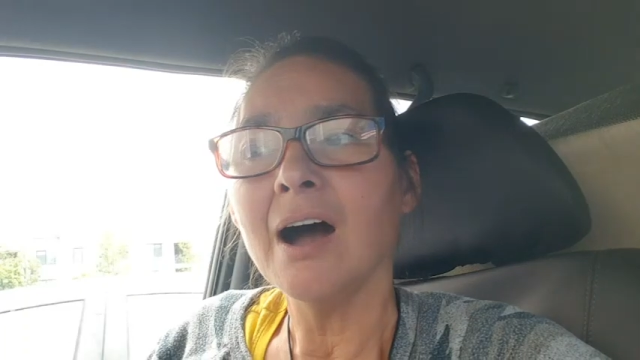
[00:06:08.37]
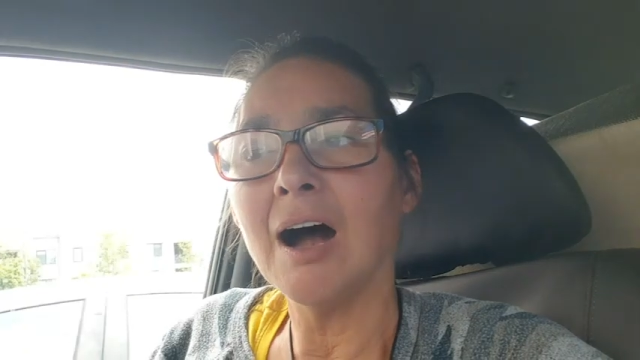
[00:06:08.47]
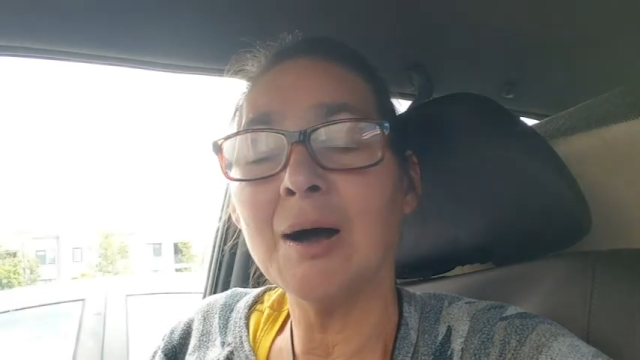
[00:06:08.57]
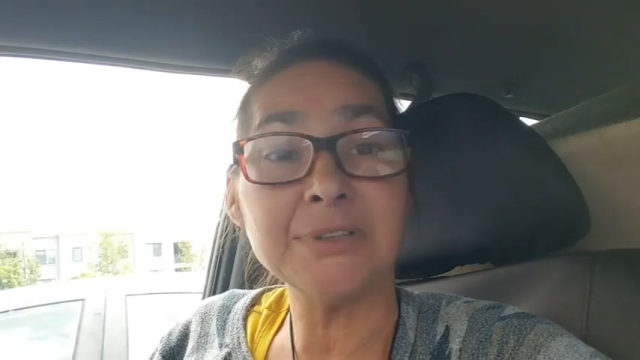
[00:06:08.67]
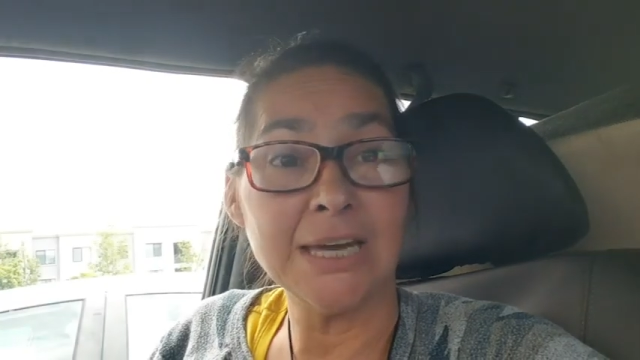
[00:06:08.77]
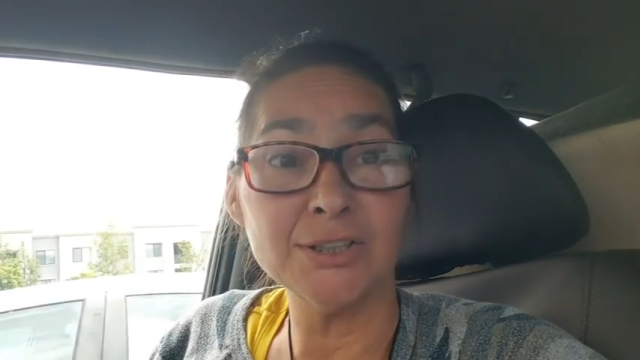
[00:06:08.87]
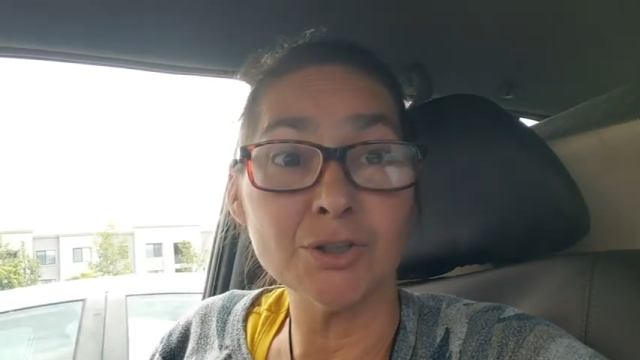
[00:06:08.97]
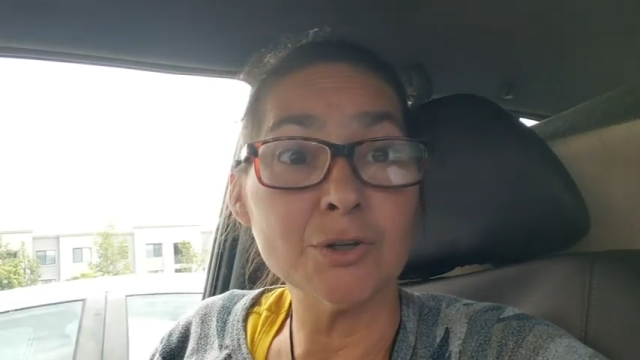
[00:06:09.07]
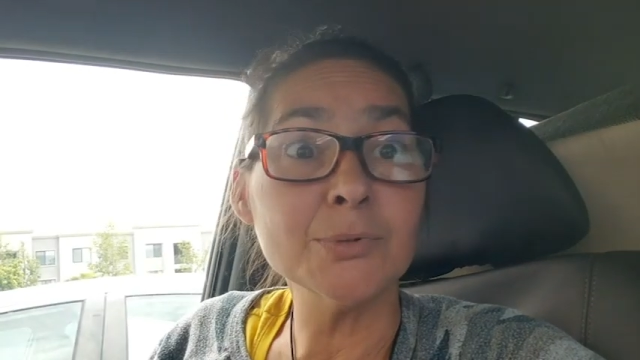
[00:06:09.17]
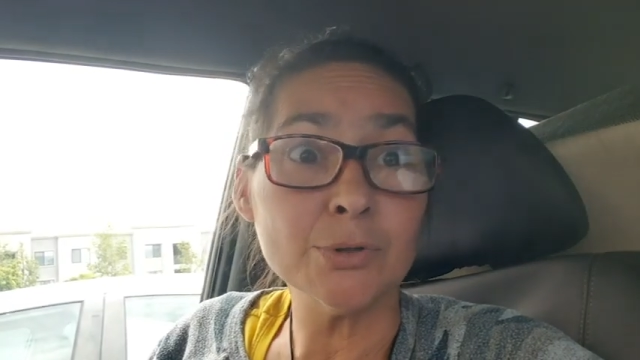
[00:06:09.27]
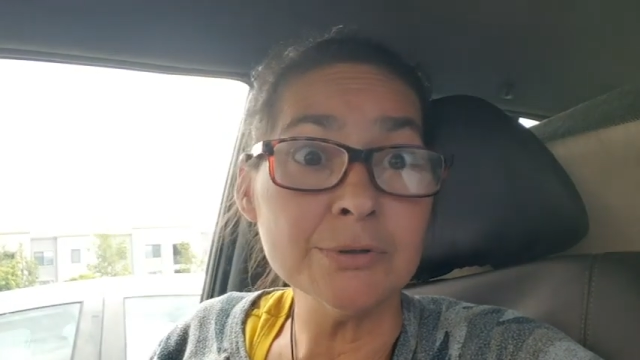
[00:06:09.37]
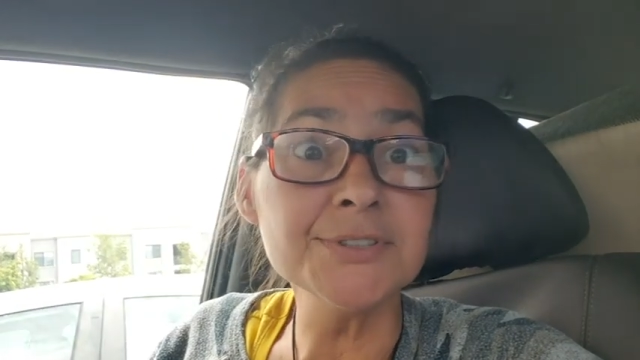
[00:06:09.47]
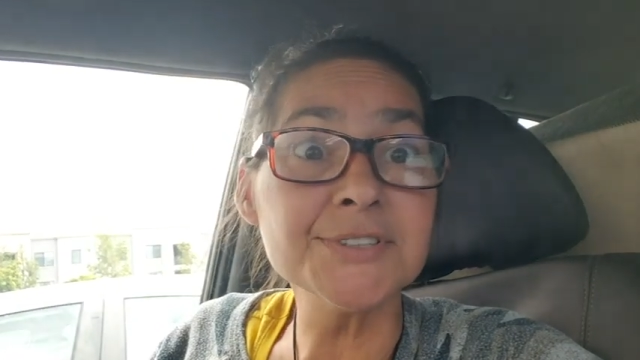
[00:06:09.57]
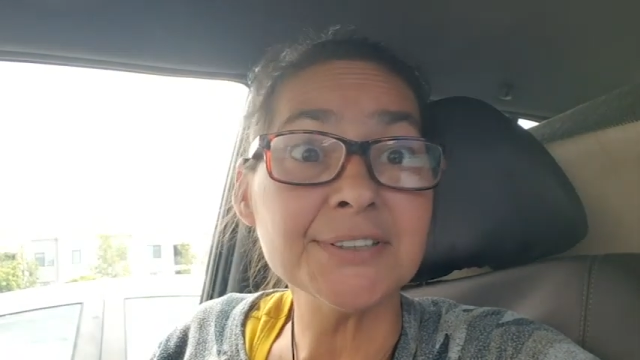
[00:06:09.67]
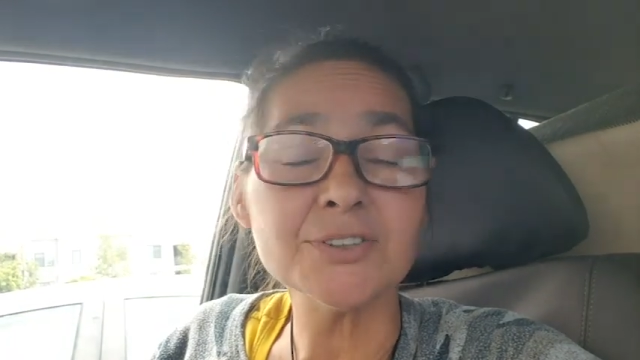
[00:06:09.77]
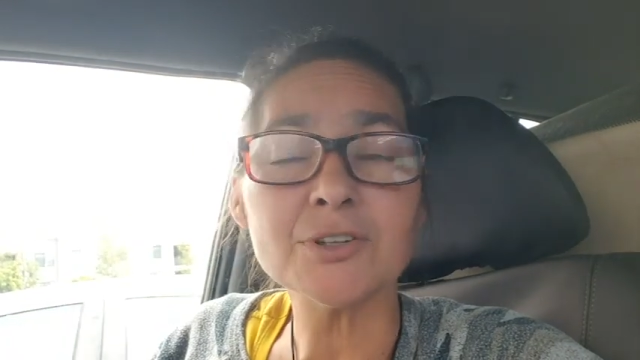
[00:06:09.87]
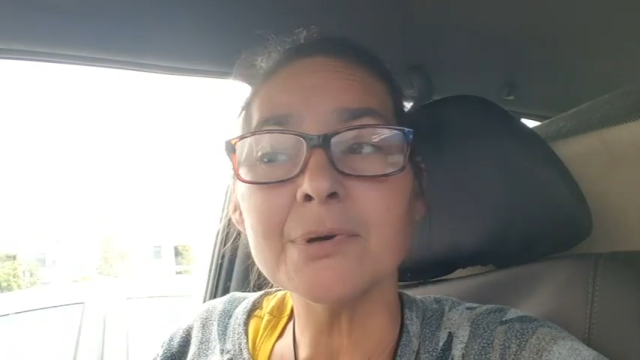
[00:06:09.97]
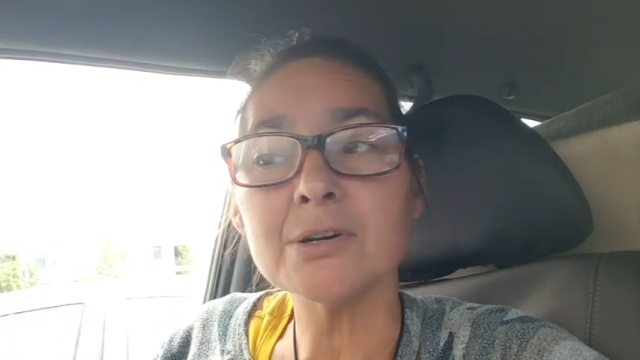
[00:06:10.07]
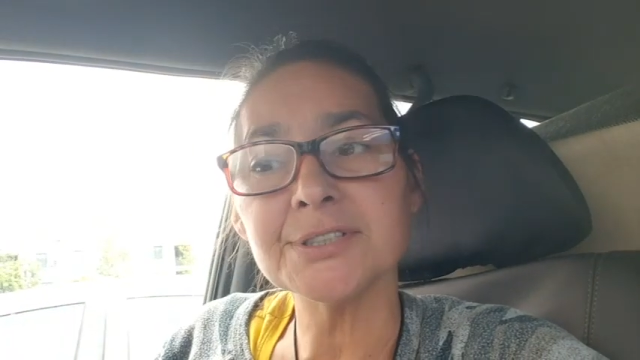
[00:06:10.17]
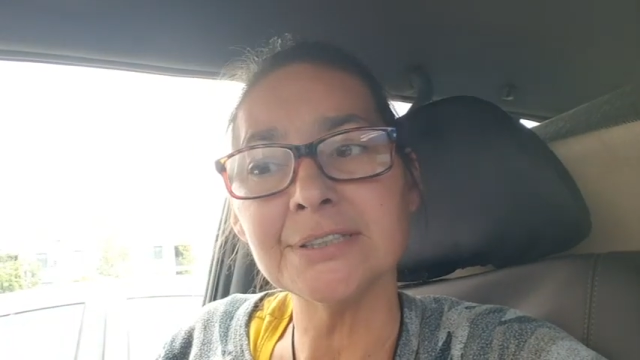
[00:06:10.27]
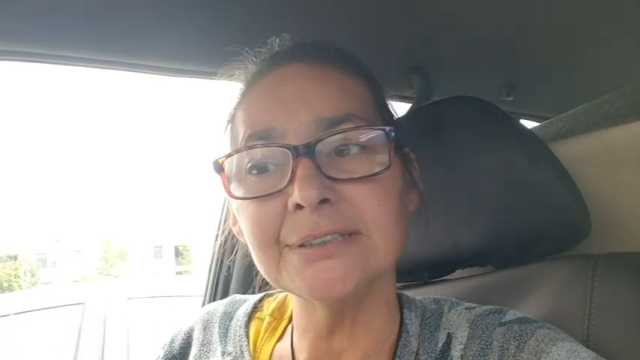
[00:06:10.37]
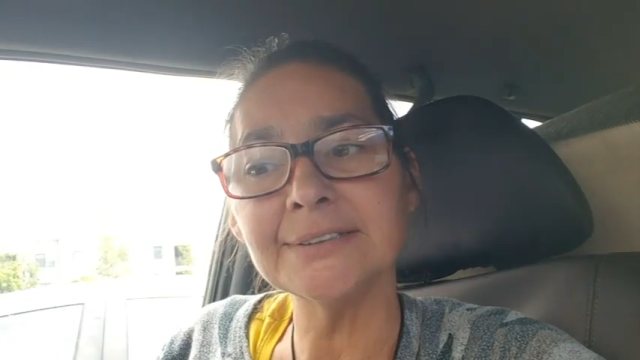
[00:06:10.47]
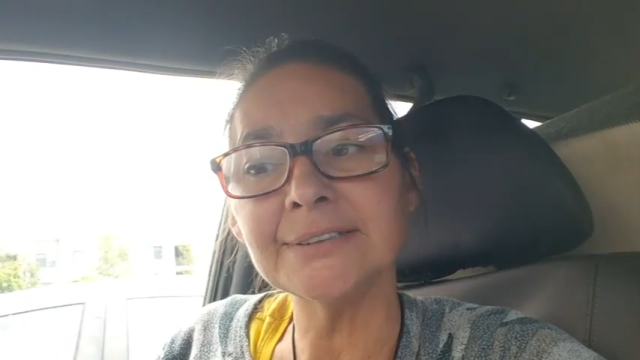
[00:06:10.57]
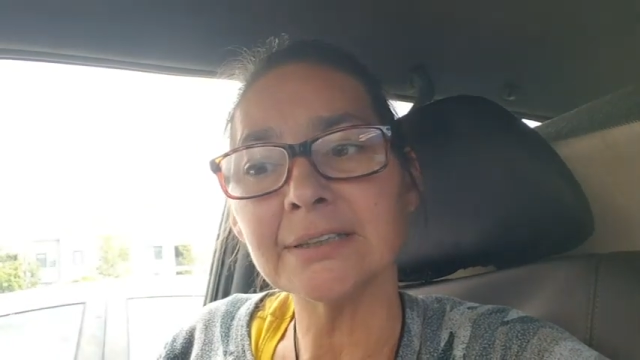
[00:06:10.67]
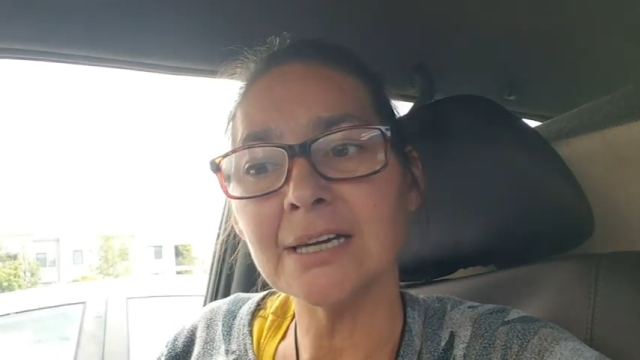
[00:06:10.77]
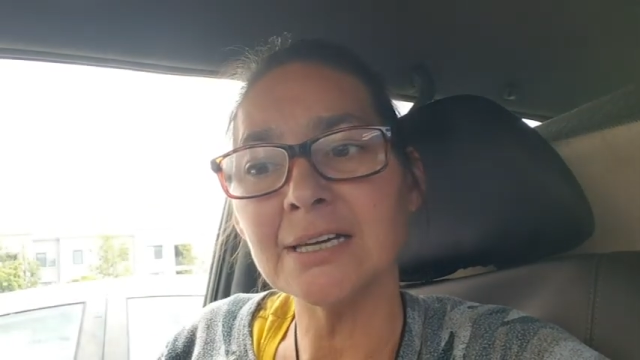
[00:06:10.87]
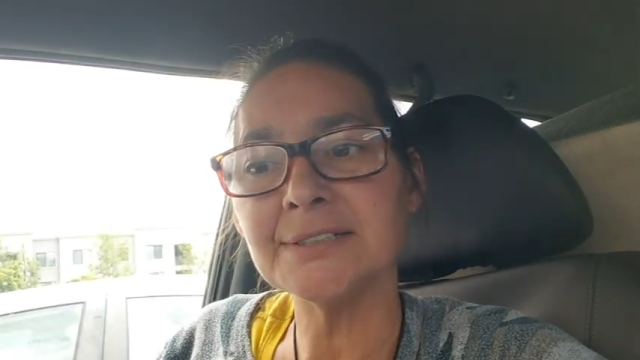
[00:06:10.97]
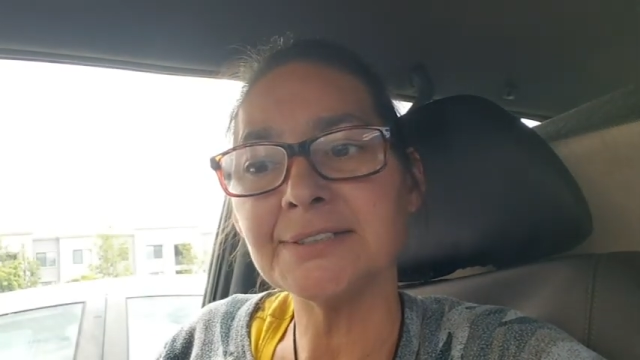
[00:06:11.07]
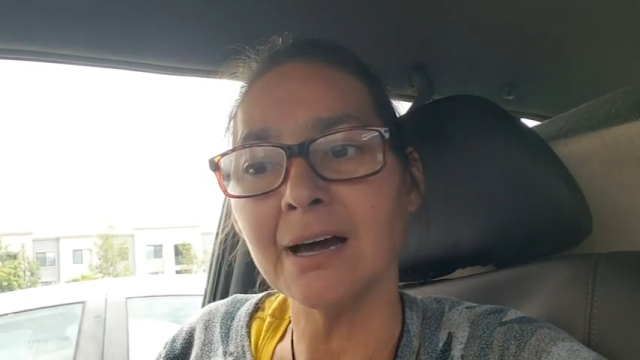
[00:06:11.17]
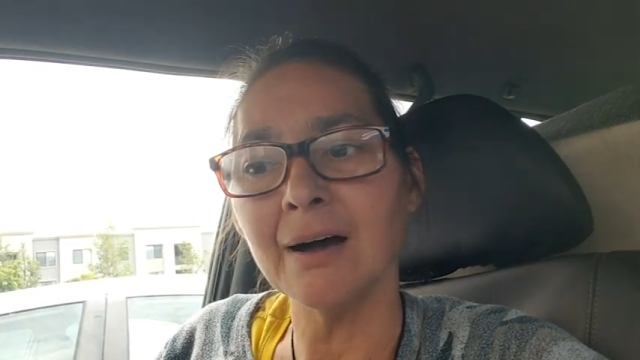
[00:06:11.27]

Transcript: and your moods and your emotions, because